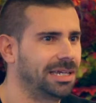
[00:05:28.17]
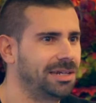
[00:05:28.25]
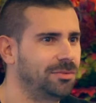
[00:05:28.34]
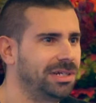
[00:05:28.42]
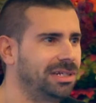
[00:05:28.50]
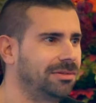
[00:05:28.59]

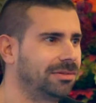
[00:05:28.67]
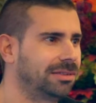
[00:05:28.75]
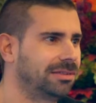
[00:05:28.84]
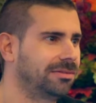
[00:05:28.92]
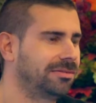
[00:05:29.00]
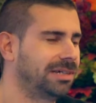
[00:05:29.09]
And when you
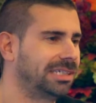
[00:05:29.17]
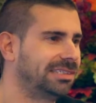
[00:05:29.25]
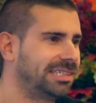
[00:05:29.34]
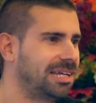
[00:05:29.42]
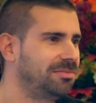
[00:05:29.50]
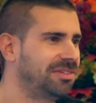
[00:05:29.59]
want to
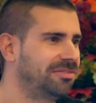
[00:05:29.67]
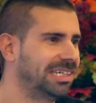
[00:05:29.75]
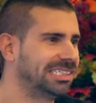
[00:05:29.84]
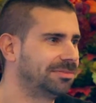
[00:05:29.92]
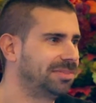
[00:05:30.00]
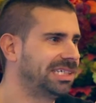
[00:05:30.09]
find time, you
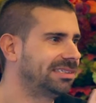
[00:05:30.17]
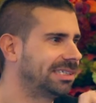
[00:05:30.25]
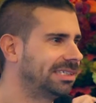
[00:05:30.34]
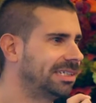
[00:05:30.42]
find space.